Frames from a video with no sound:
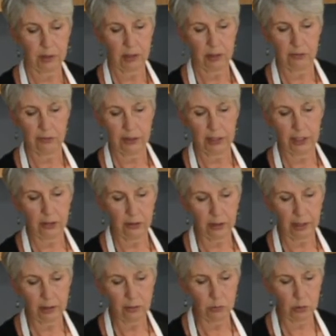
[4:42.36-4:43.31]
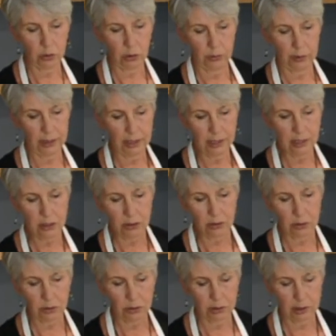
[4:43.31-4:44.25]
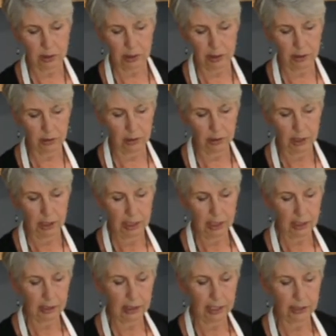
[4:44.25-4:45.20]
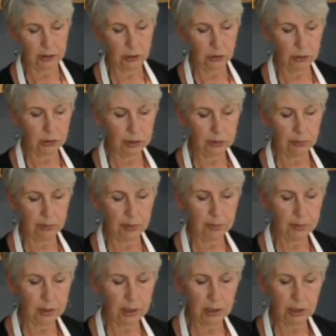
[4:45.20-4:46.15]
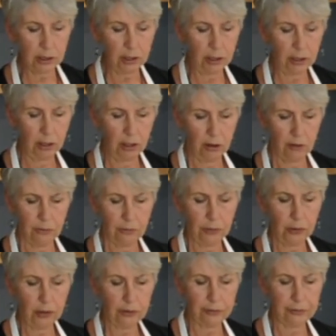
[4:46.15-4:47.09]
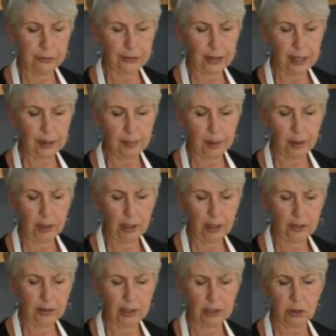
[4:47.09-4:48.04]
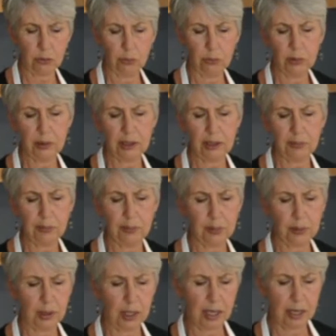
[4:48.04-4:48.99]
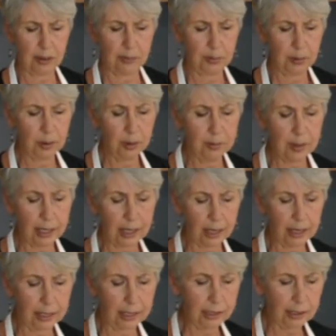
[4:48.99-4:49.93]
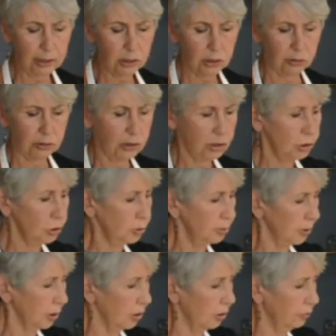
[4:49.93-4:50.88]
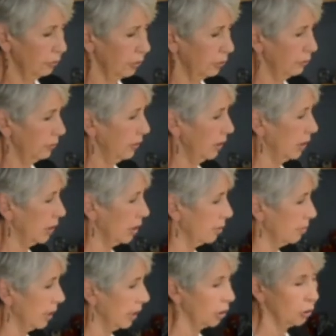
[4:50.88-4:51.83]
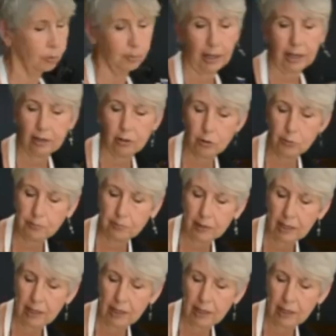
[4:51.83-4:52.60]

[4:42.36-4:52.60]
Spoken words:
vinaigrette. Will go into those little lentils. Remember, these are full of fiber. These are really prebiotic, so it's super good for feeding our microbiome.